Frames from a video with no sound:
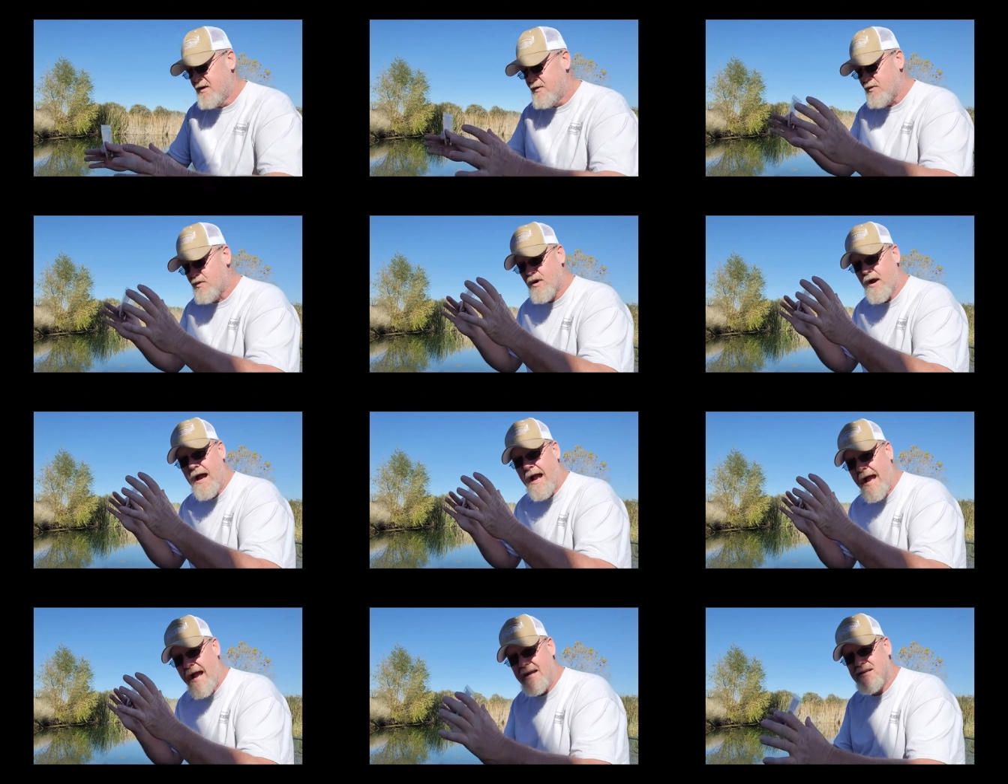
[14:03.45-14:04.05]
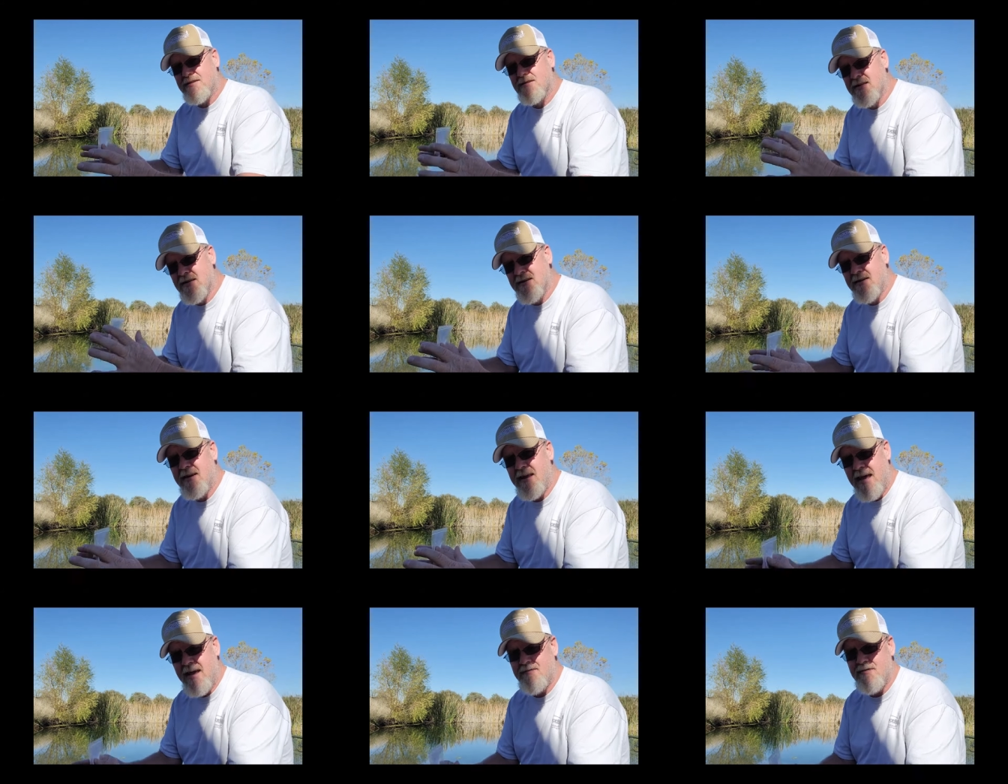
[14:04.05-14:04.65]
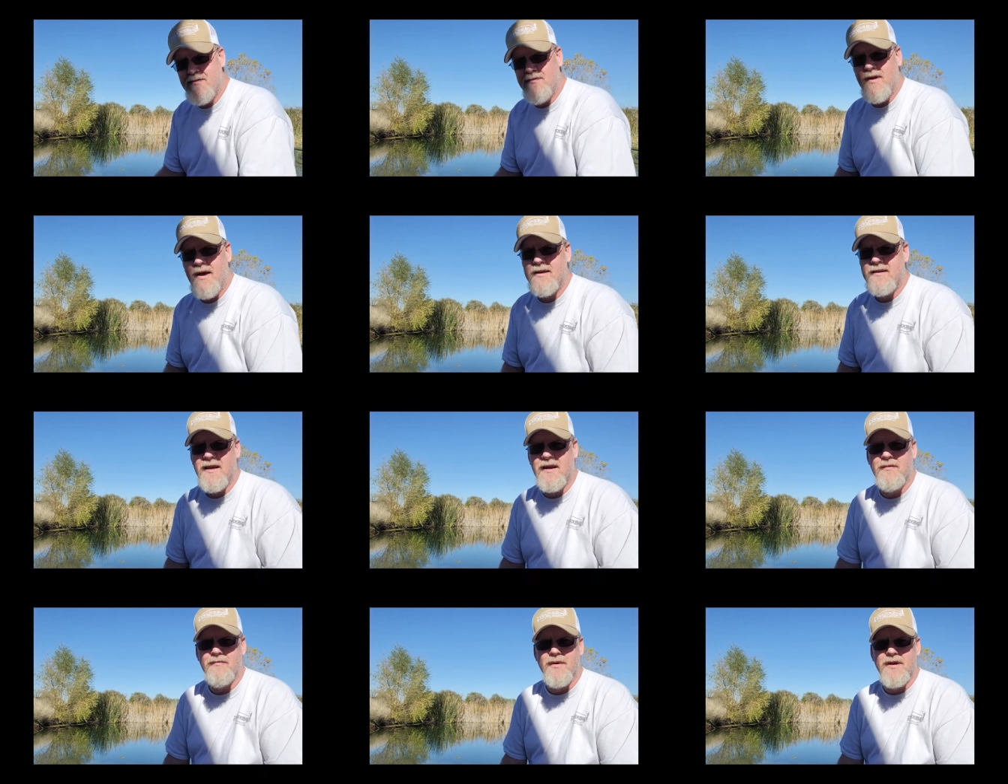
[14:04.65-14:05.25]
We're actually going to have a fly
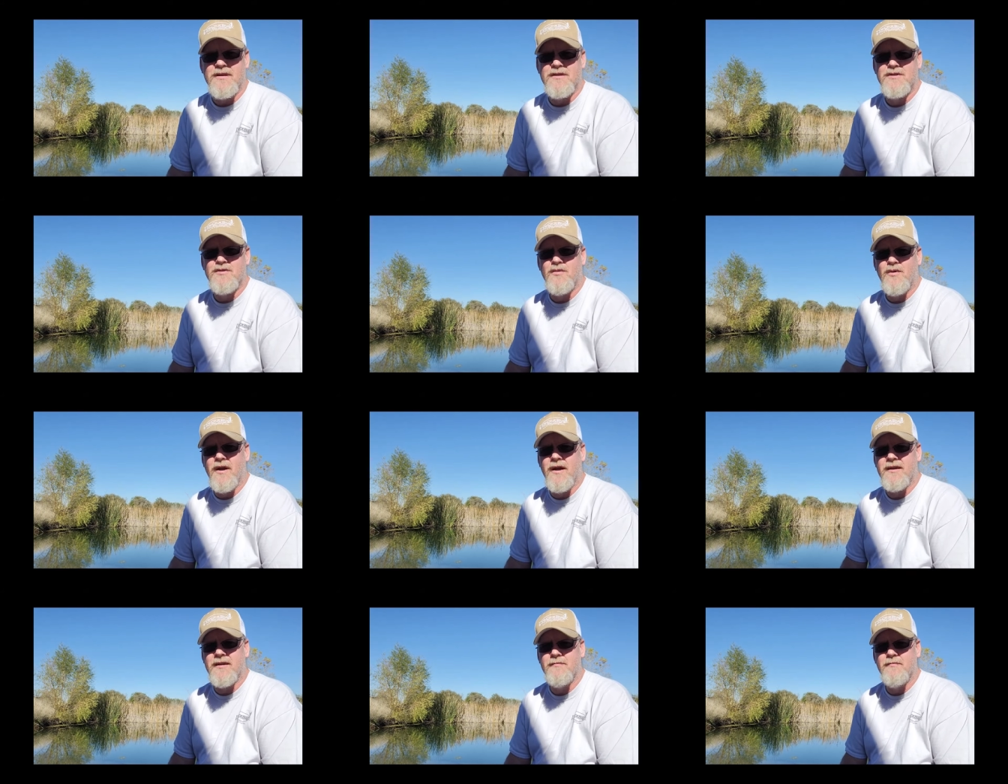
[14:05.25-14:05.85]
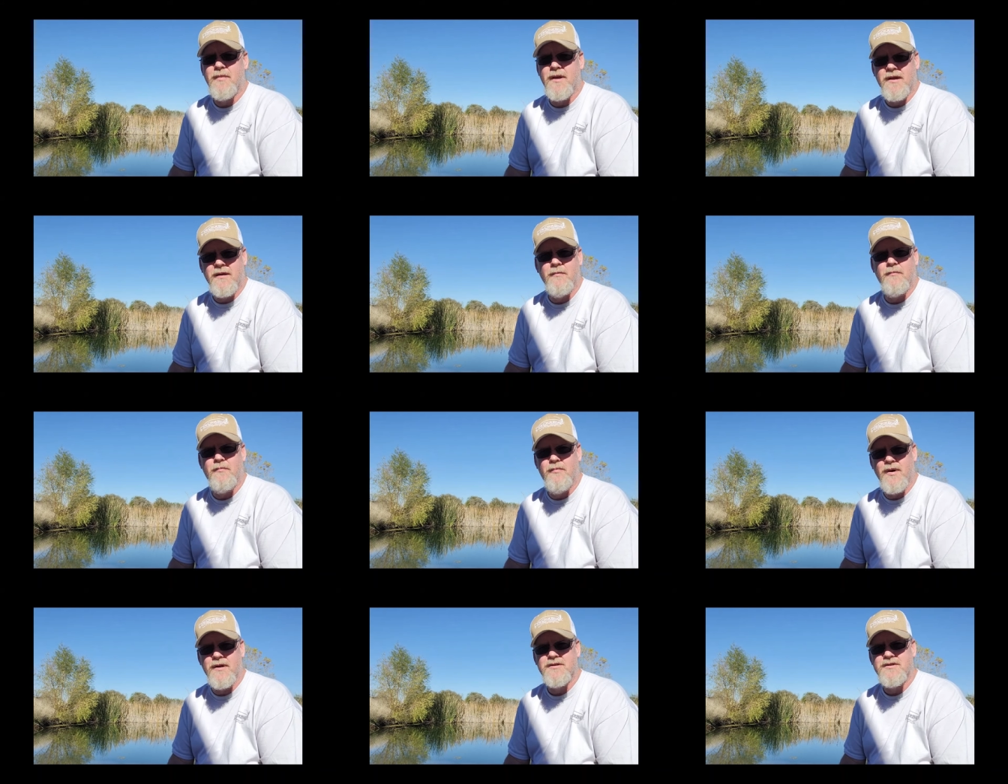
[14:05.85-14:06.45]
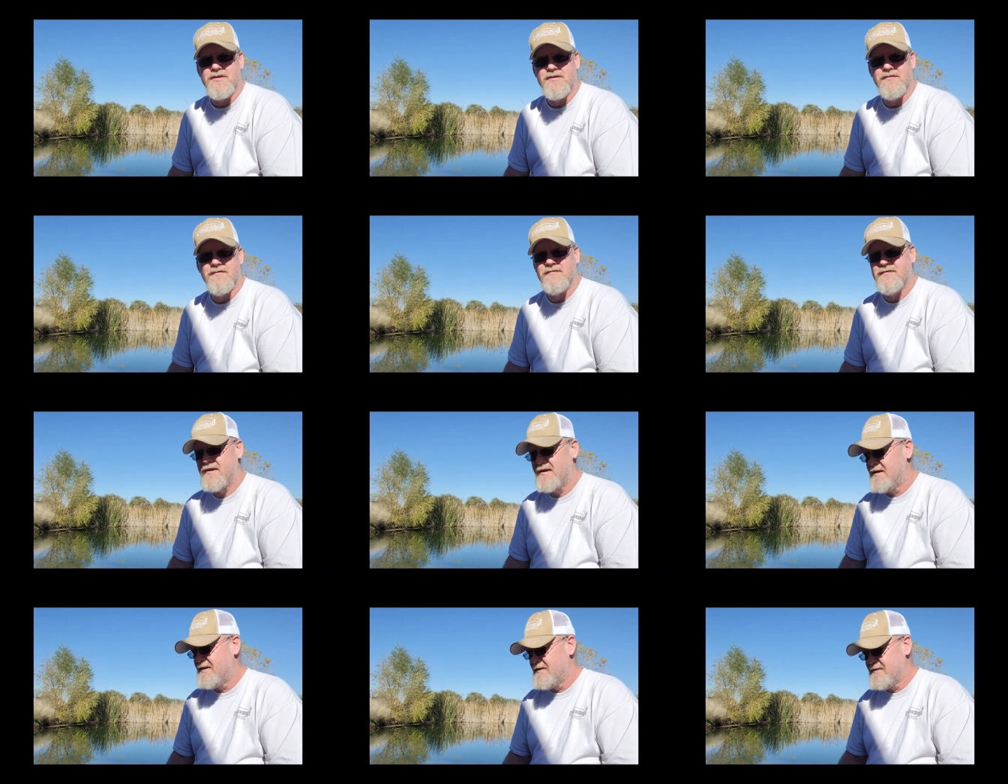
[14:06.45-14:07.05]
tying bench to where I can make a bunch of
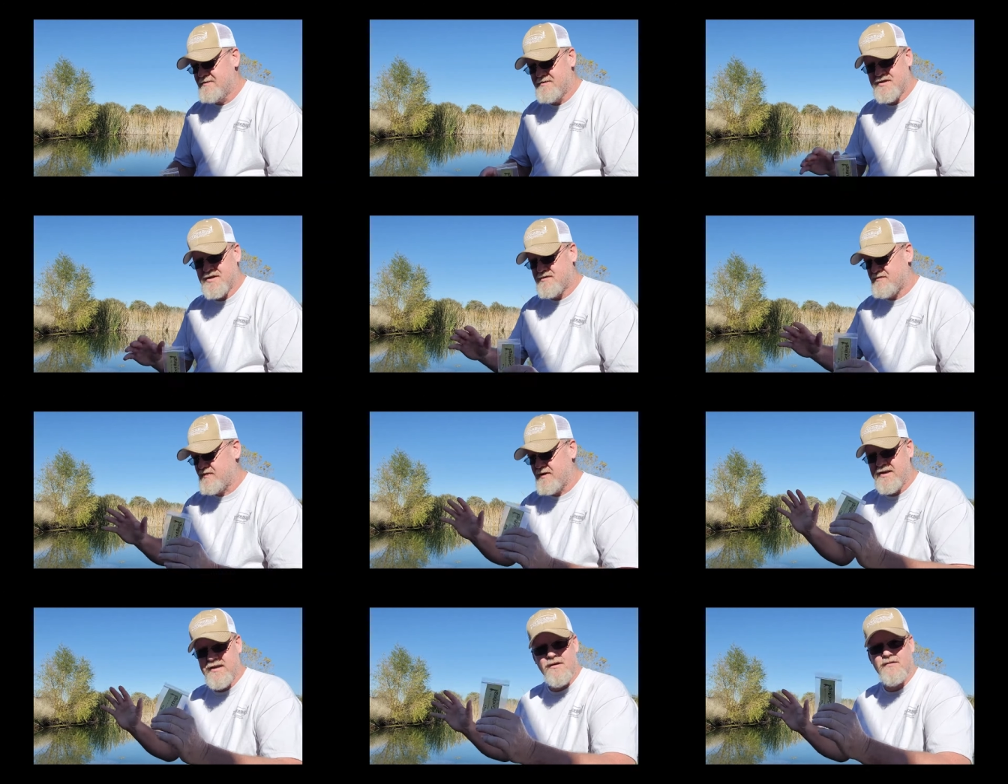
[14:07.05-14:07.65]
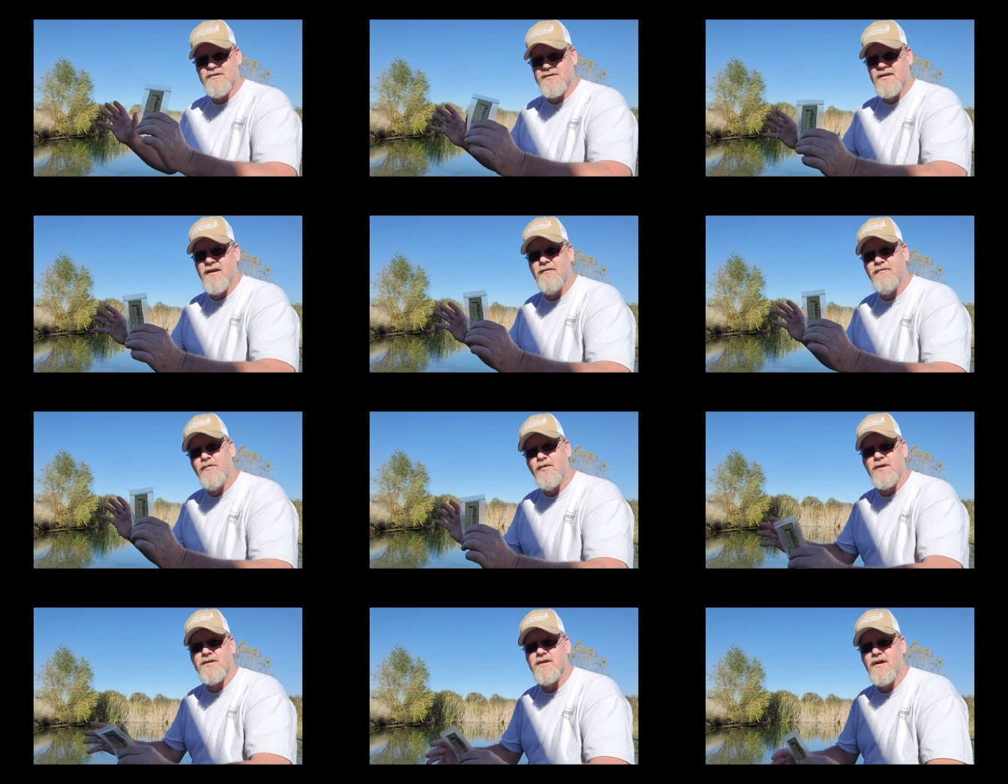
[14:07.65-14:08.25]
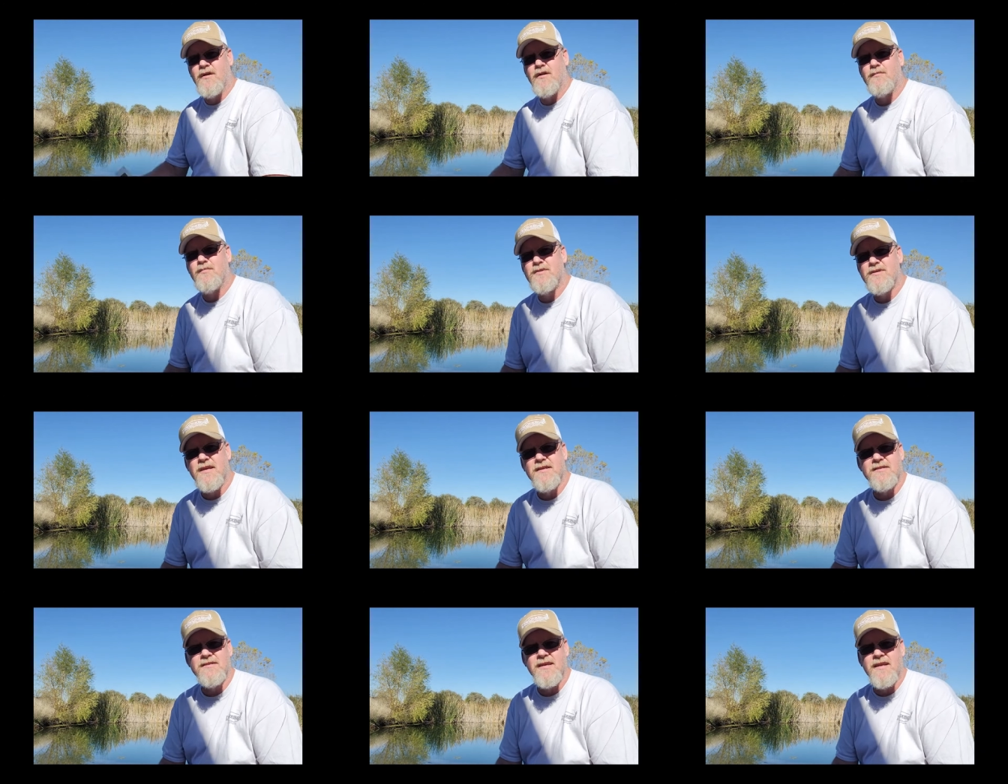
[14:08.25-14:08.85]
just video stuff where it's
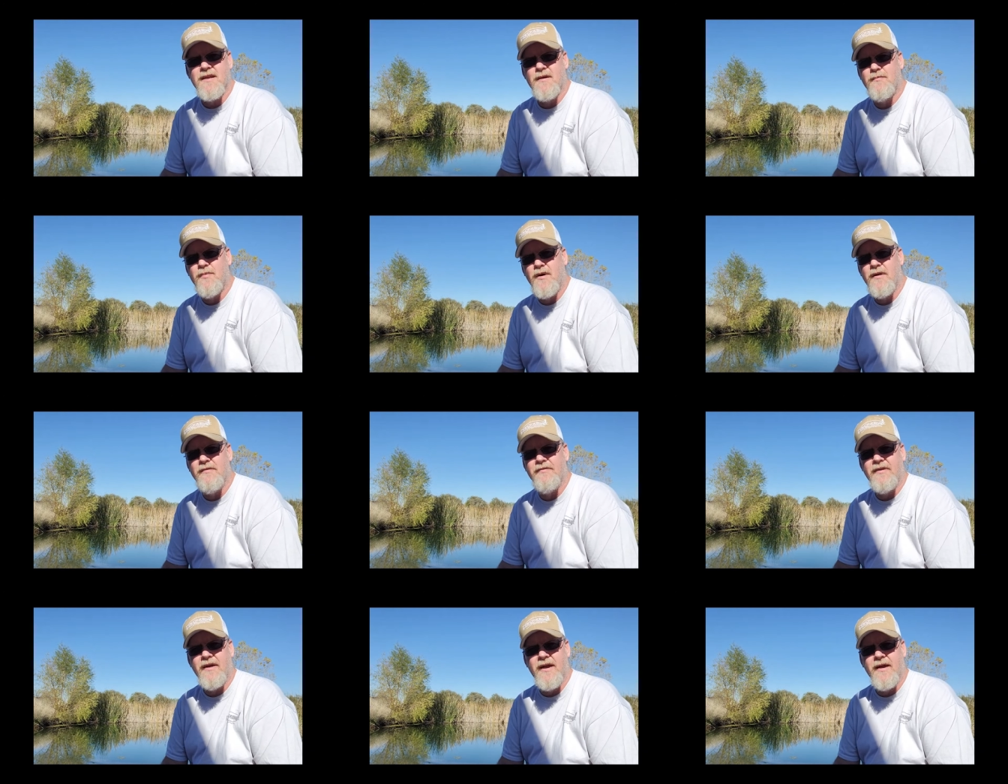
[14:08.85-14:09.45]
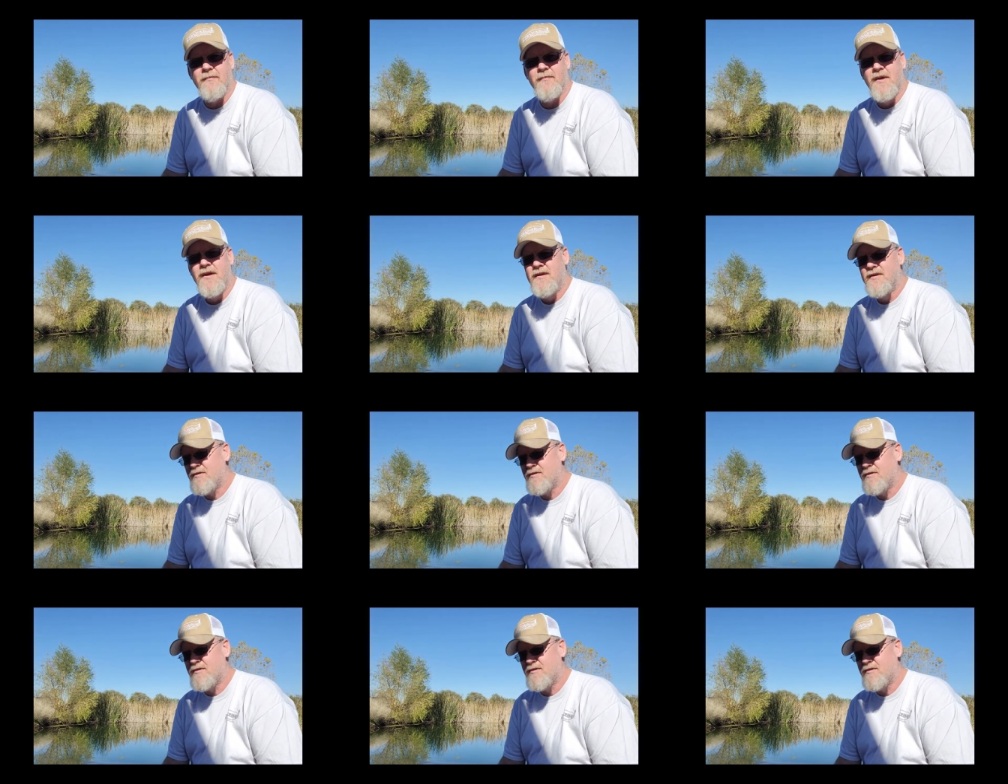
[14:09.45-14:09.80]
100% set up all the time.